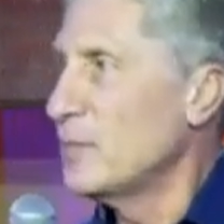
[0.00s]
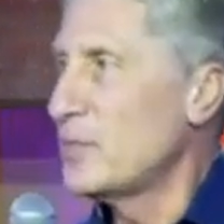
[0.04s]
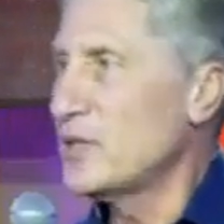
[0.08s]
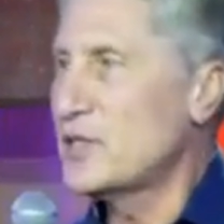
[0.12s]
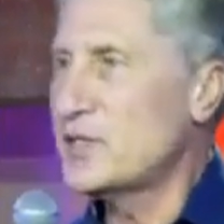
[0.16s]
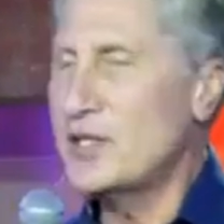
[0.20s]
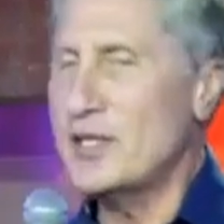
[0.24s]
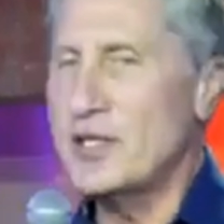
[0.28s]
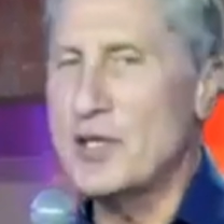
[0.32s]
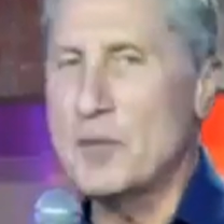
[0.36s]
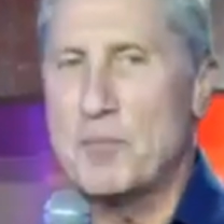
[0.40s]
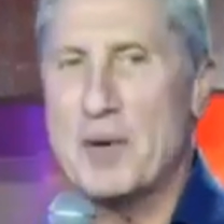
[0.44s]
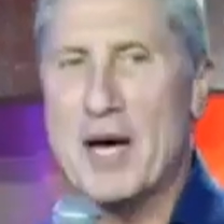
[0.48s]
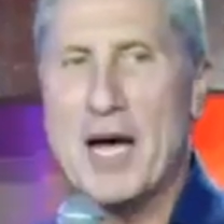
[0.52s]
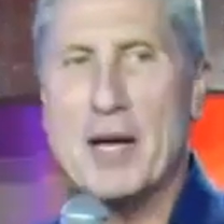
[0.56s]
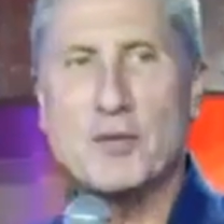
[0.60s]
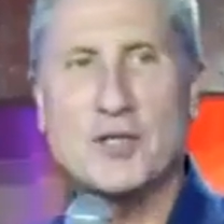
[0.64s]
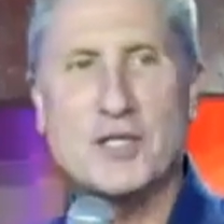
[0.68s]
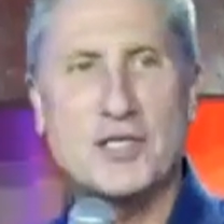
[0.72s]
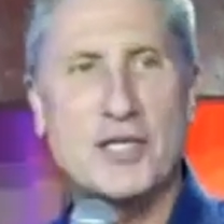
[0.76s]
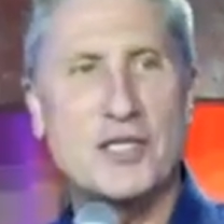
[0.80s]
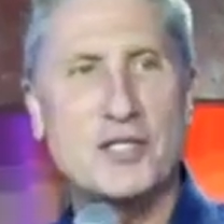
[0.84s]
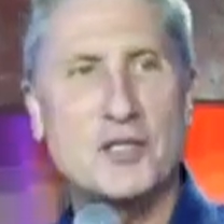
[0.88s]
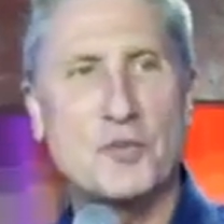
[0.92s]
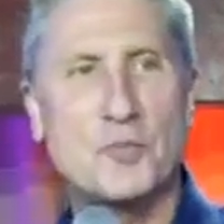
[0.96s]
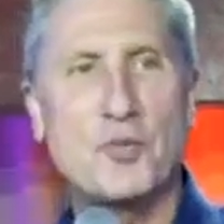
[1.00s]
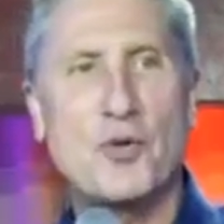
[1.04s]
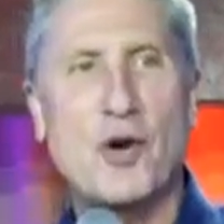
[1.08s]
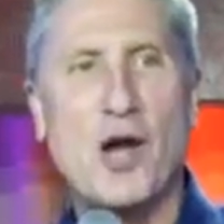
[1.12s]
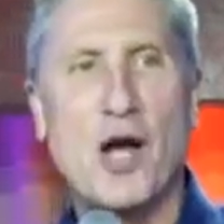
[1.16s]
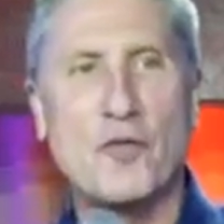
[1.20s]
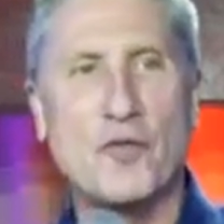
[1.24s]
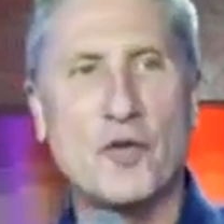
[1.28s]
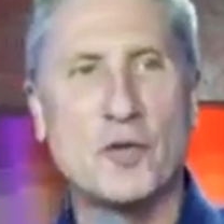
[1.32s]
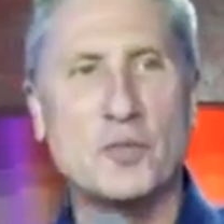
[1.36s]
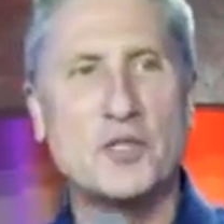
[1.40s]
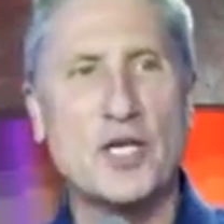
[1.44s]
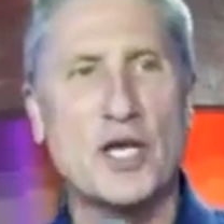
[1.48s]
But see, the Bible says in
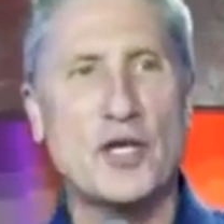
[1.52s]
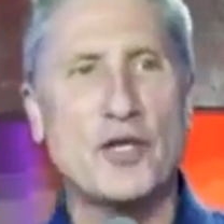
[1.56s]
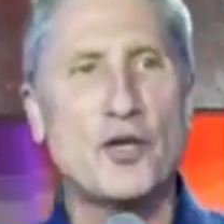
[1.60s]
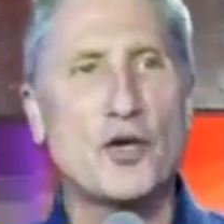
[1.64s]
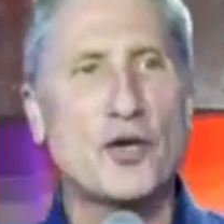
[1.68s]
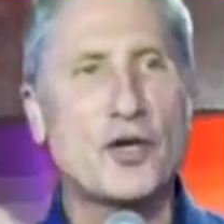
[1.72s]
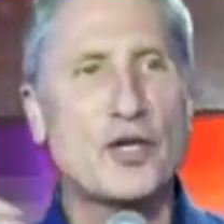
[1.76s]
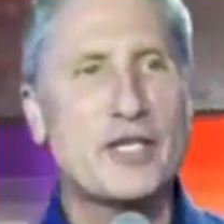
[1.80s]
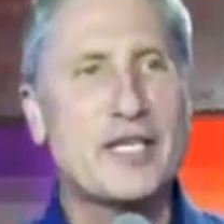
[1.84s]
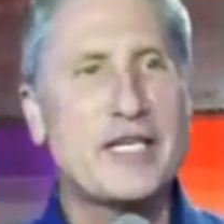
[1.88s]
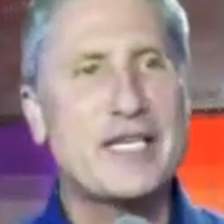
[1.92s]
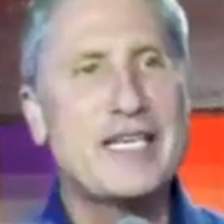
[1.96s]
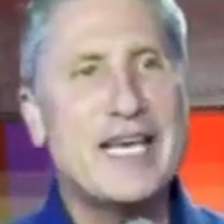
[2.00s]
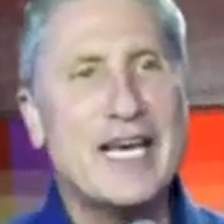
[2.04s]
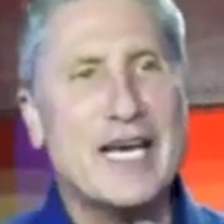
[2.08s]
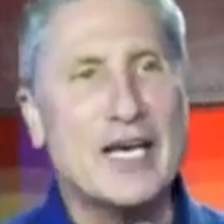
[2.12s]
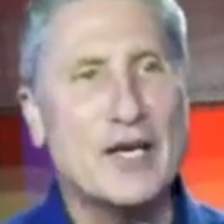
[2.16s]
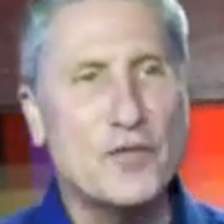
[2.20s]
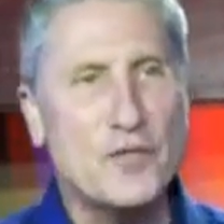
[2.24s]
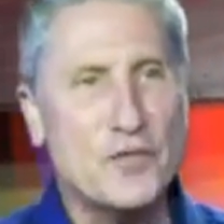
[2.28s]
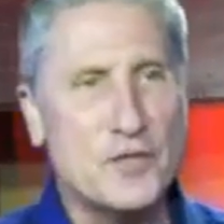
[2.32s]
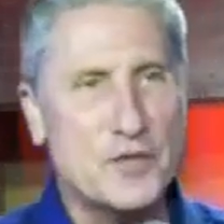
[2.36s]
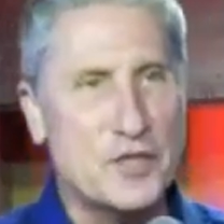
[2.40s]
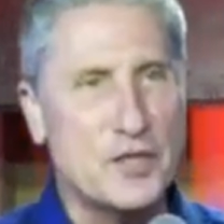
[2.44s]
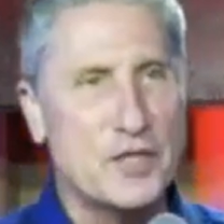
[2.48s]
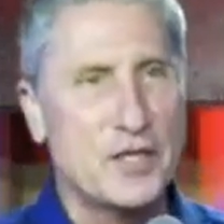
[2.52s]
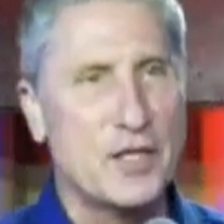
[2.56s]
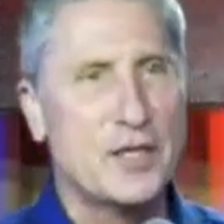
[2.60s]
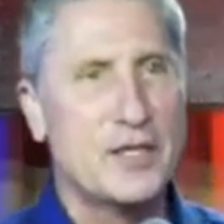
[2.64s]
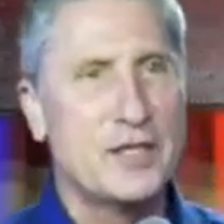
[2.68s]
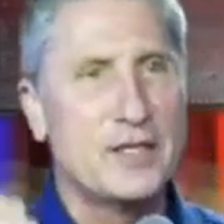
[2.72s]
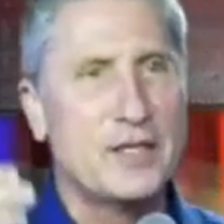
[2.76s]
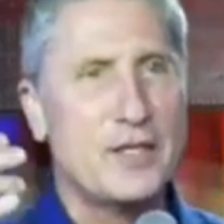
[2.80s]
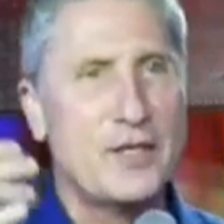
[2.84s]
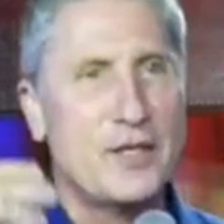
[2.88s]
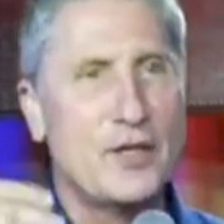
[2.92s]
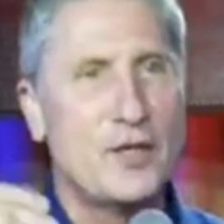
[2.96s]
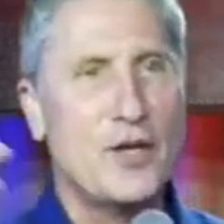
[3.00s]
Proverbs that your gift,
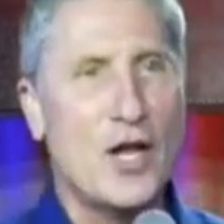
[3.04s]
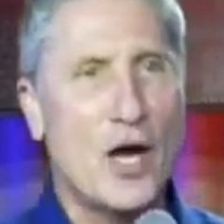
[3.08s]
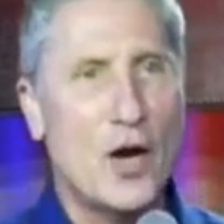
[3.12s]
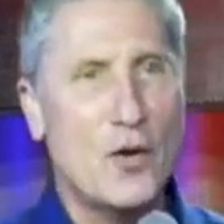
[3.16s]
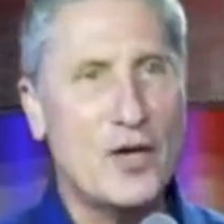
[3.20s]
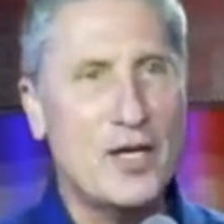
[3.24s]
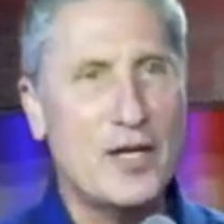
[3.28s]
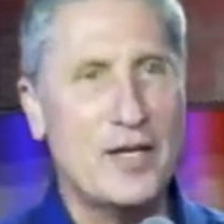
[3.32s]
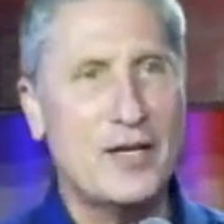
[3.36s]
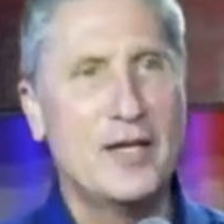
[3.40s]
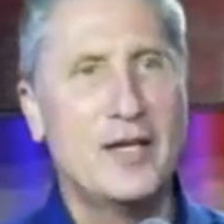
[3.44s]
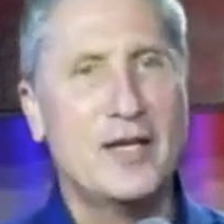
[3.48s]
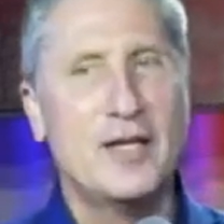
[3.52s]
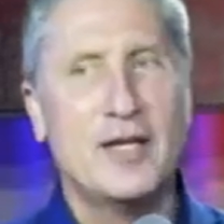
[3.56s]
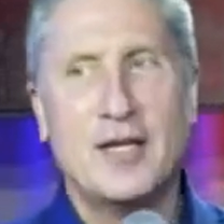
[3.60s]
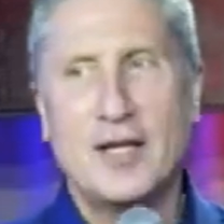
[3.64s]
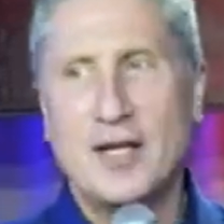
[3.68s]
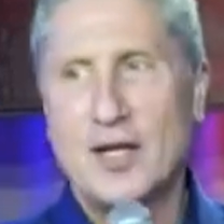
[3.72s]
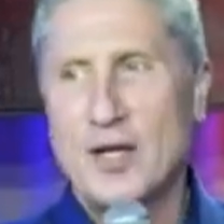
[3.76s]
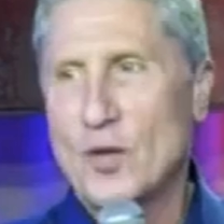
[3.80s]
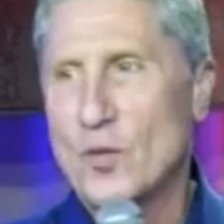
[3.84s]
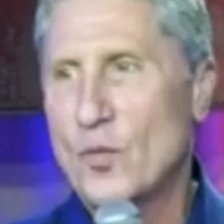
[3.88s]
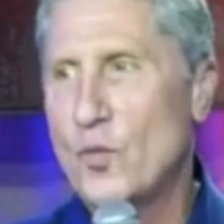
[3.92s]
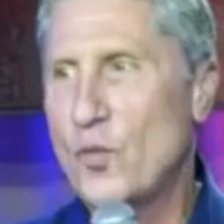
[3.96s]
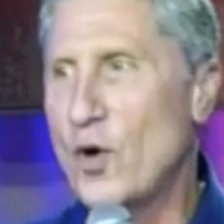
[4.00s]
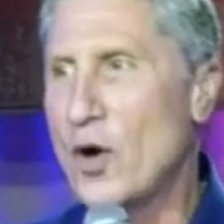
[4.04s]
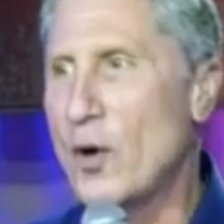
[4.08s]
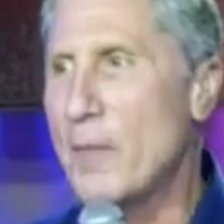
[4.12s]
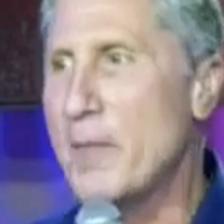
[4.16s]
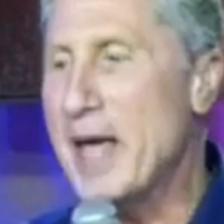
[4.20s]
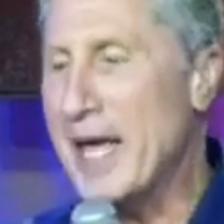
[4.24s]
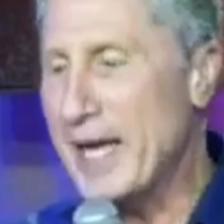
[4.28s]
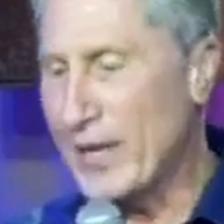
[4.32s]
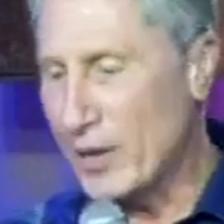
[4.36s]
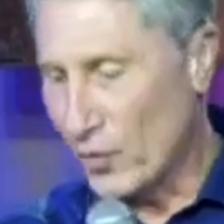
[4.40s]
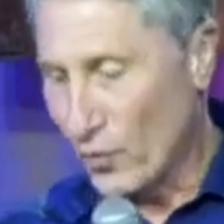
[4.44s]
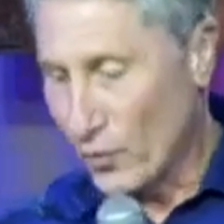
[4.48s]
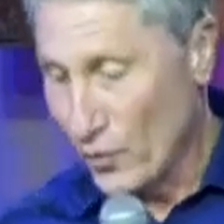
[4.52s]
you know it, will
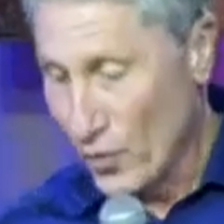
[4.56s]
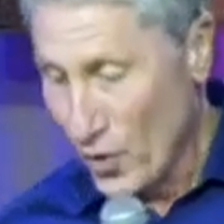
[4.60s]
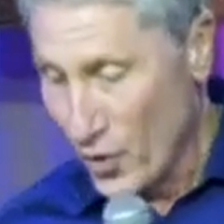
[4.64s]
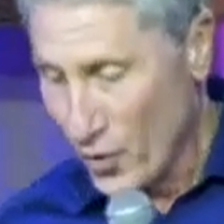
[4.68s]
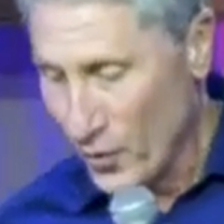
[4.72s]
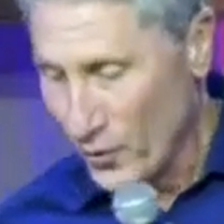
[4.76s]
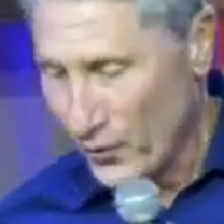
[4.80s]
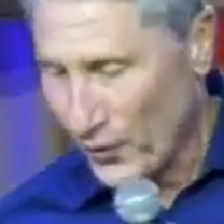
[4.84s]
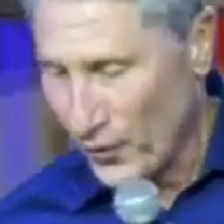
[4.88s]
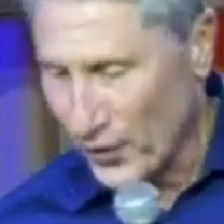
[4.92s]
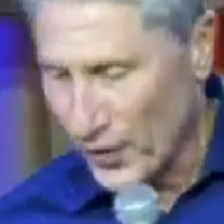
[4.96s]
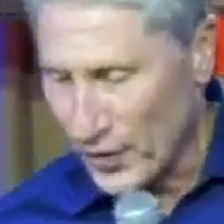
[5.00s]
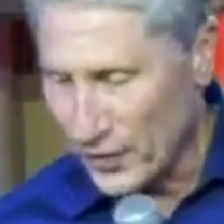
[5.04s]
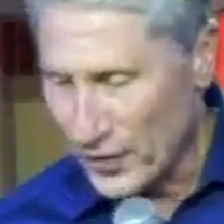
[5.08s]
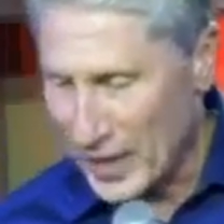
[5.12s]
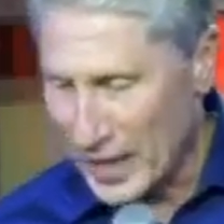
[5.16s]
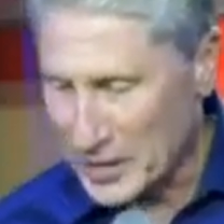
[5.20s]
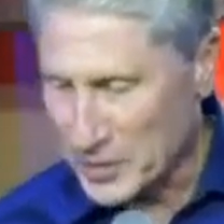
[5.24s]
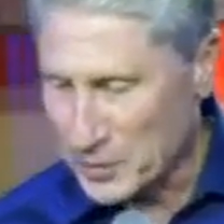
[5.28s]
make room for you.